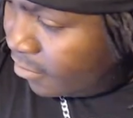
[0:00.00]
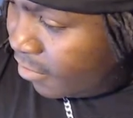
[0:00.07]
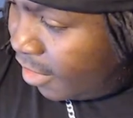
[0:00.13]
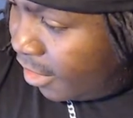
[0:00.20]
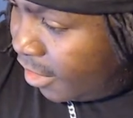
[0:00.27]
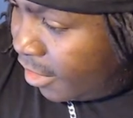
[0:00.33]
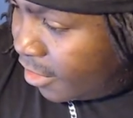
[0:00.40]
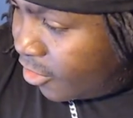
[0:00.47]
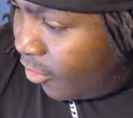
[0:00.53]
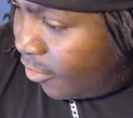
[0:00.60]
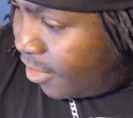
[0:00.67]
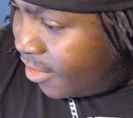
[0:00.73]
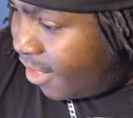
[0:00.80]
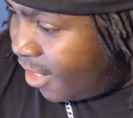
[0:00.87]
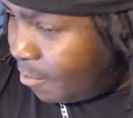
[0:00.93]
you need to turn
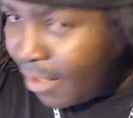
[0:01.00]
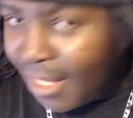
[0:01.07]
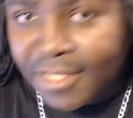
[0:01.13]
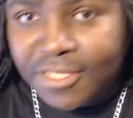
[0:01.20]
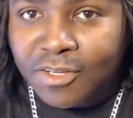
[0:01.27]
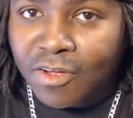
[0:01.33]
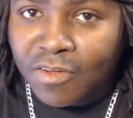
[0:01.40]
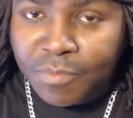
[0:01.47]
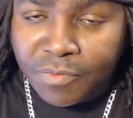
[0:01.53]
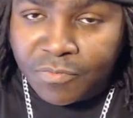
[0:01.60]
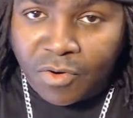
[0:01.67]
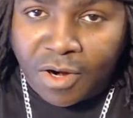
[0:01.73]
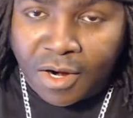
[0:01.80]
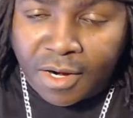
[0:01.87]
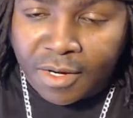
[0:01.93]
these damn lights off
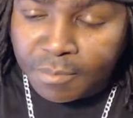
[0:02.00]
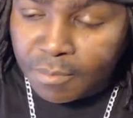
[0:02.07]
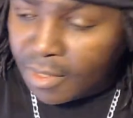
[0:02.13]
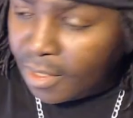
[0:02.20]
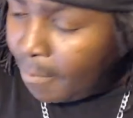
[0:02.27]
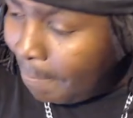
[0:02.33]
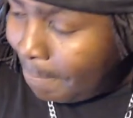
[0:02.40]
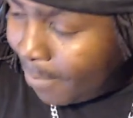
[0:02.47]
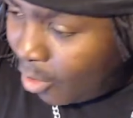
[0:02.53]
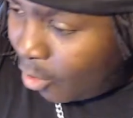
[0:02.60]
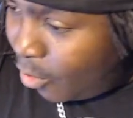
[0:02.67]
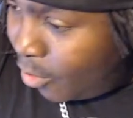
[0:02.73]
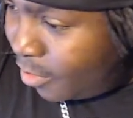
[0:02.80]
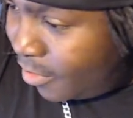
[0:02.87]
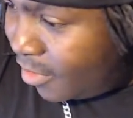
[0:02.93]
before I
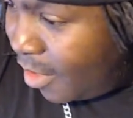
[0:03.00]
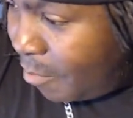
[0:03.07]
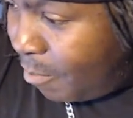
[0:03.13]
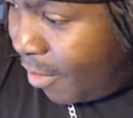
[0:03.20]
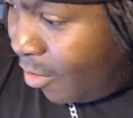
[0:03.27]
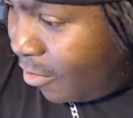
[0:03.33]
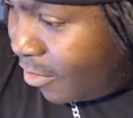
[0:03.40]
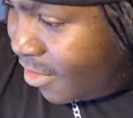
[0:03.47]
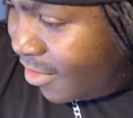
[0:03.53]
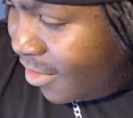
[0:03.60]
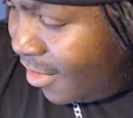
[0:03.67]
burn and melt.